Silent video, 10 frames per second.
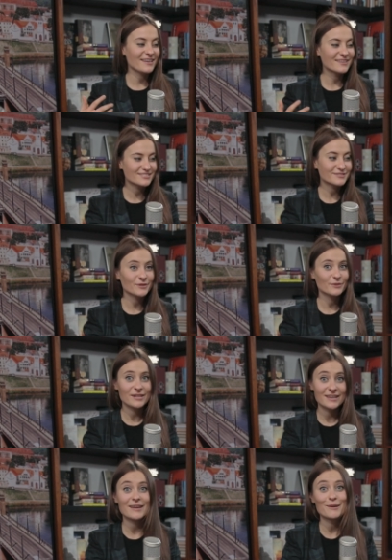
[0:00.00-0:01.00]
I
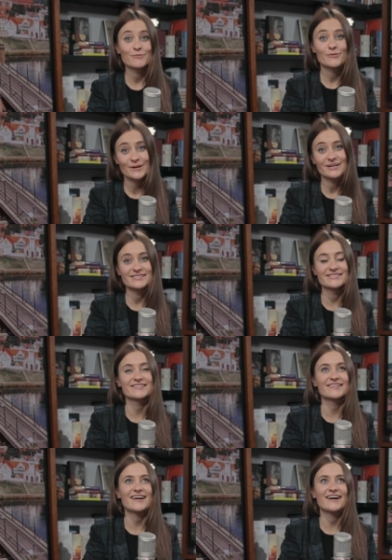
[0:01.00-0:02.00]
interviewed a young
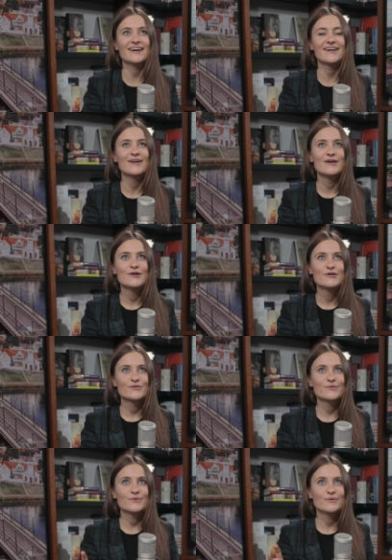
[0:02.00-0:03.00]
priest
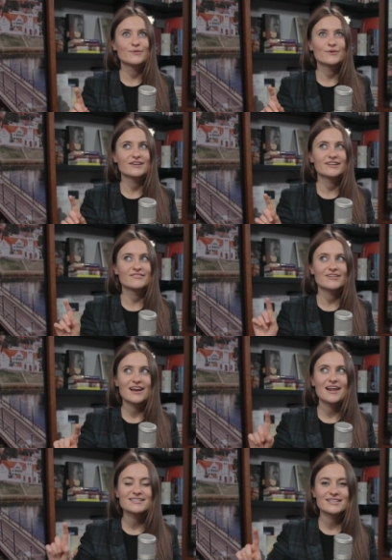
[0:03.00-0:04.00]
who
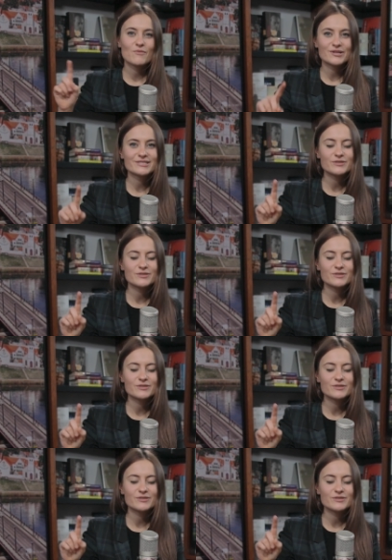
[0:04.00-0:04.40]
realized he wants